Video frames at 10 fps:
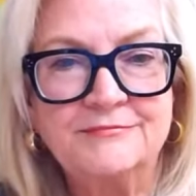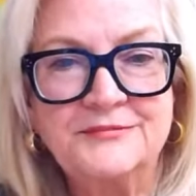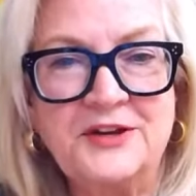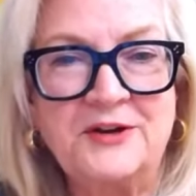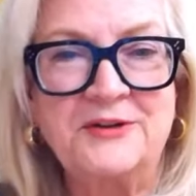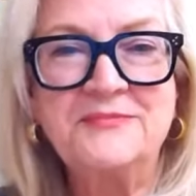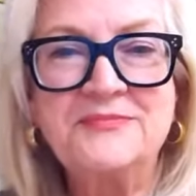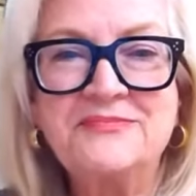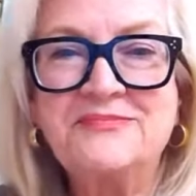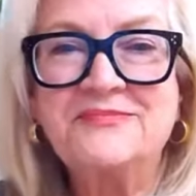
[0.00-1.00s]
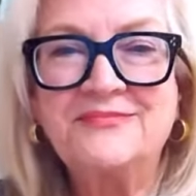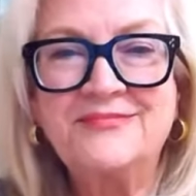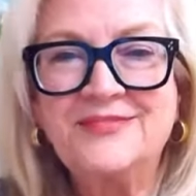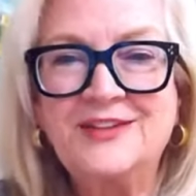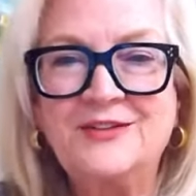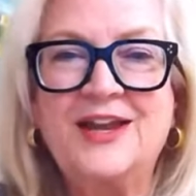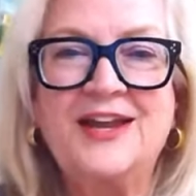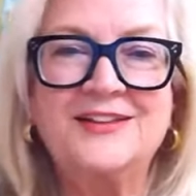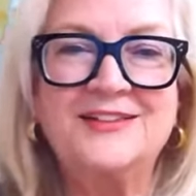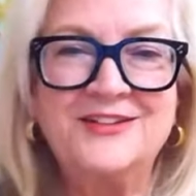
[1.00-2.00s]
So you
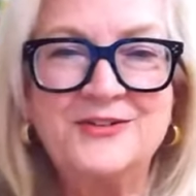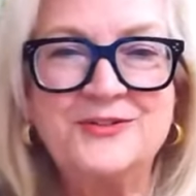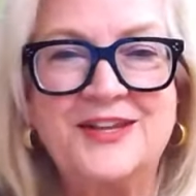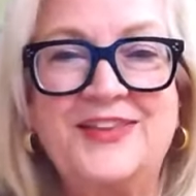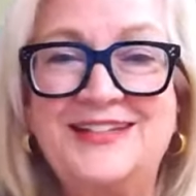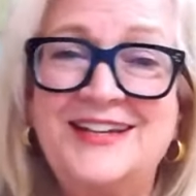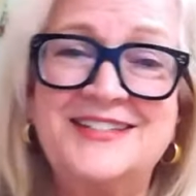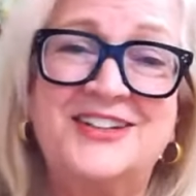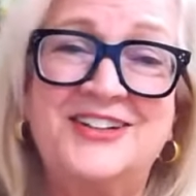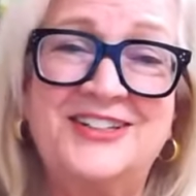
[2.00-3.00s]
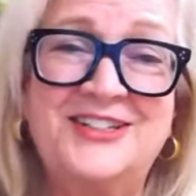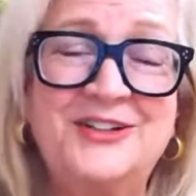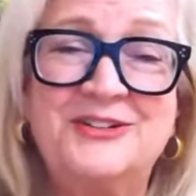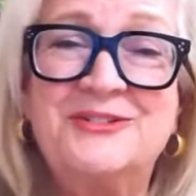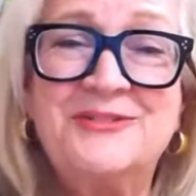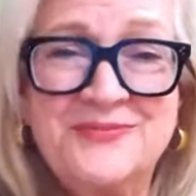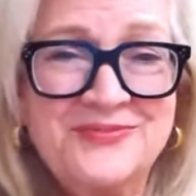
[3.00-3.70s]
can't lose, and they taste good too.